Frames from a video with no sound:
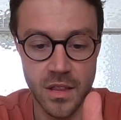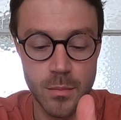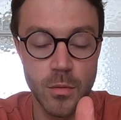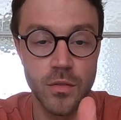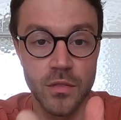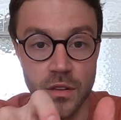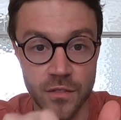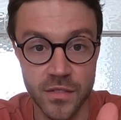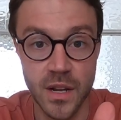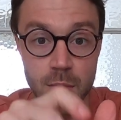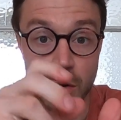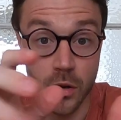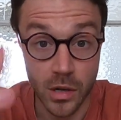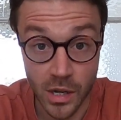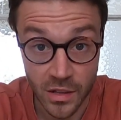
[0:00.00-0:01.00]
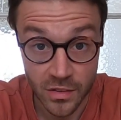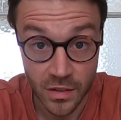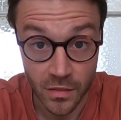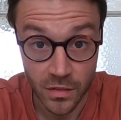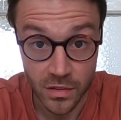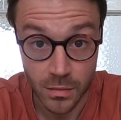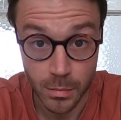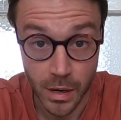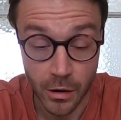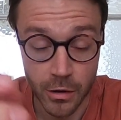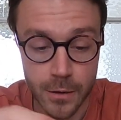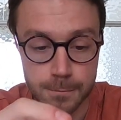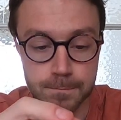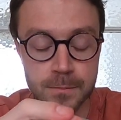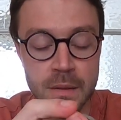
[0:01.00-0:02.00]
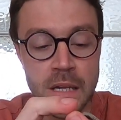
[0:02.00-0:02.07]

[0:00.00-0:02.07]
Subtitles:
They moved to the flip lock like you see on the Submariner.